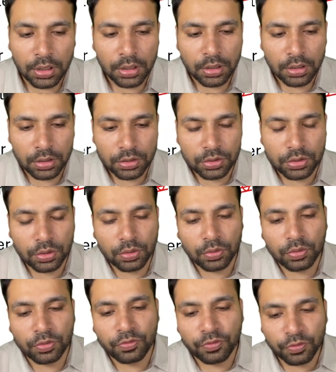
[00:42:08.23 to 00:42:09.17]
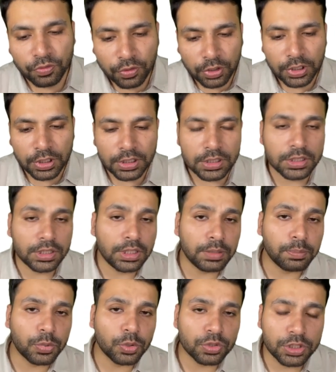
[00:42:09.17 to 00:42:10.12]
So, what is the
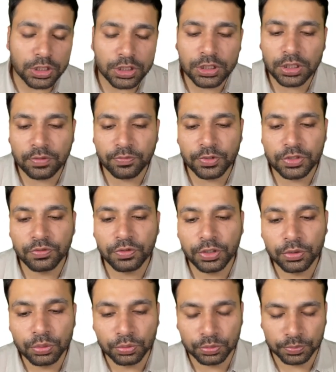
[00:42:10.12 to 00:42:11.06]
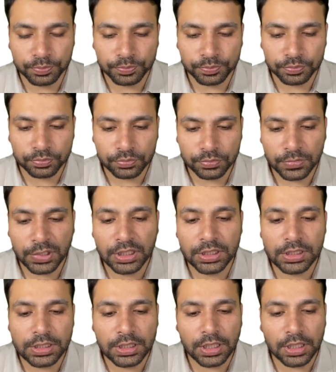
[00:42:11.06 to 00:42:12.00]
procedure which we do in
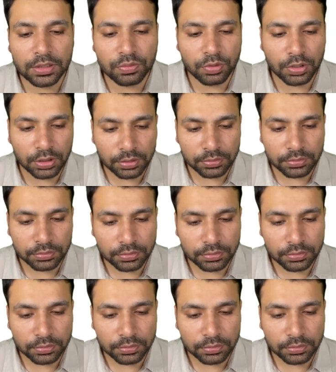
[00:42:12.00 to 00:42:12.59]
stage one?